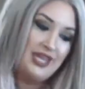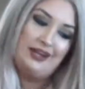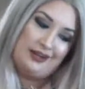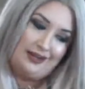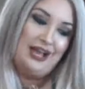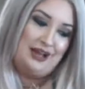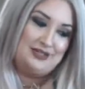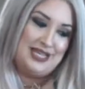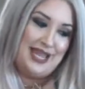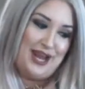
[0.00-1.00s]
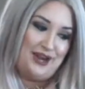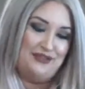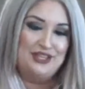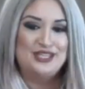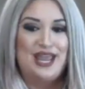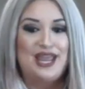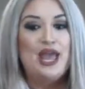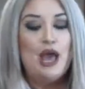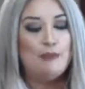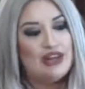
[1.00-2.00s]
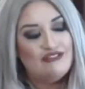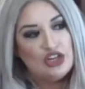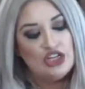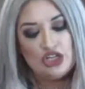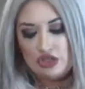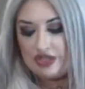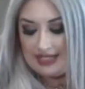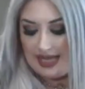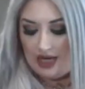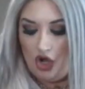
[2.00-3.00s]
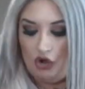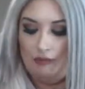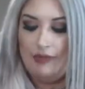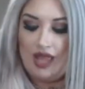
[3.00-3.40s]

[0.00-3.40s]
here, I'll take care of you today, but if you're gonna do this at home,